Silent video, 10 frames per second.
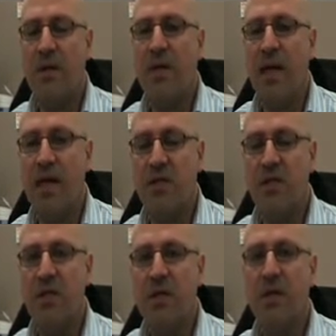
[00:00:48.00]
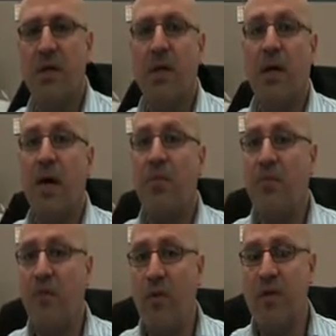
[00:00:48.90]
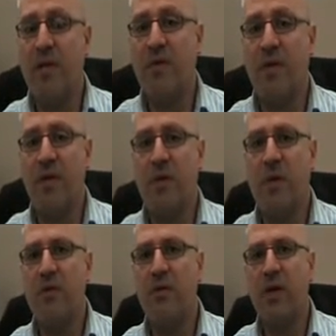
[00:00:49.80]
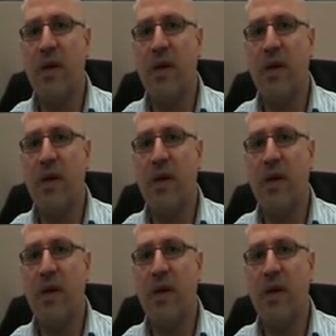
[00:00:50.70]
last year. Our performance has been quite good.